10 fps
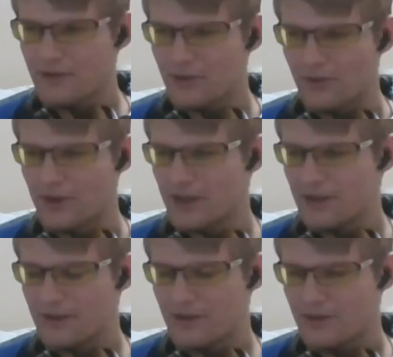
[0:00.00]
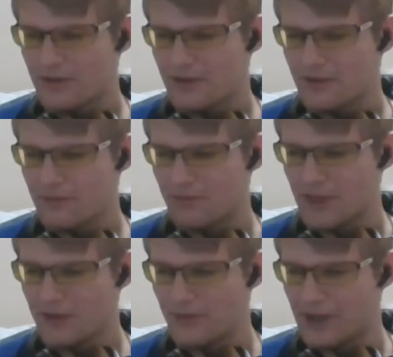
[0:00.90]
Great
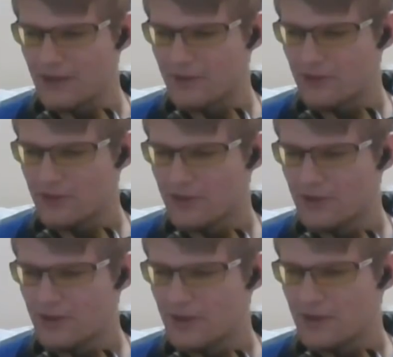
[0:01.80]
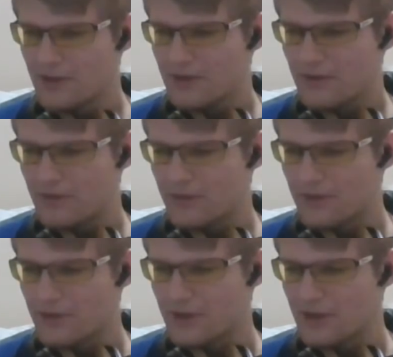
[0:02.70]
mid-range. We'll
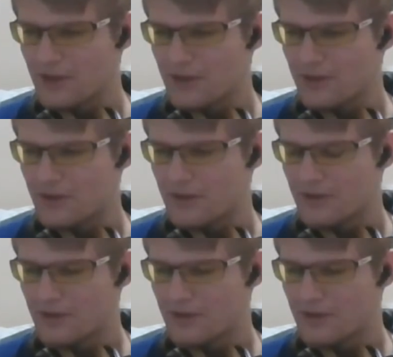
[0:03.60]
go to like a,